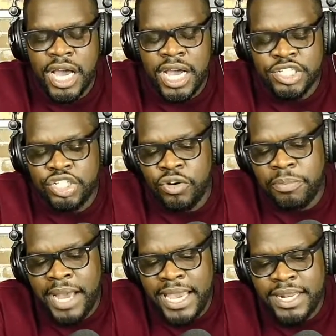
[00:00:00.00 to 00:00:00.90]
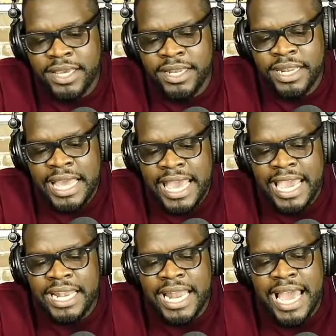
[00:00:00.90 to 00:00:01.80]
Joe Biden
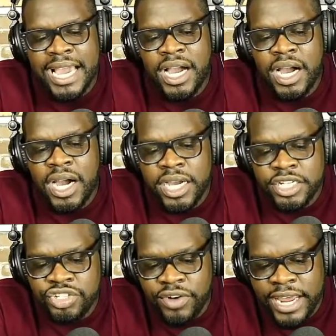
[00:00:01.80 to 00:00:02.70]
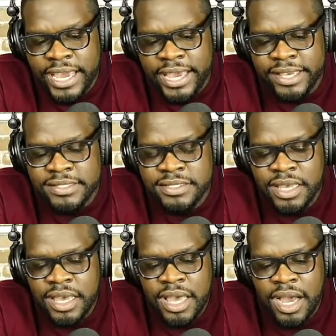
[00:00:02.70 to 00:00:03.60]
and not contrast
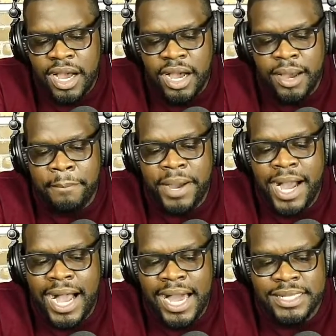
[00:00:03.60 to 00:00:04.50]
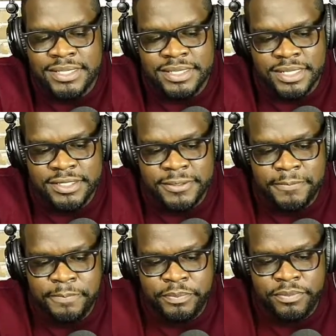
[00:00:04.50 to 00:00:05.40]
policies
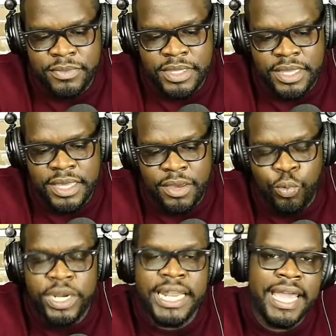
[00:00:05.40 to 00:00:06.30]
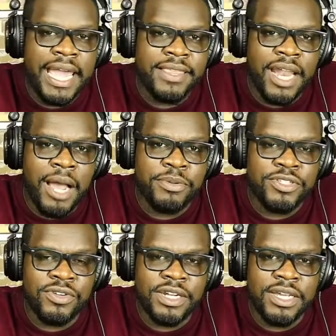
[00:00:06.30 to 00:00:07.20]
when they had that
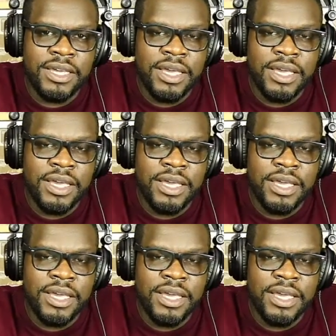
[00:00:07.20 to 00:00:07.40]
opportunity.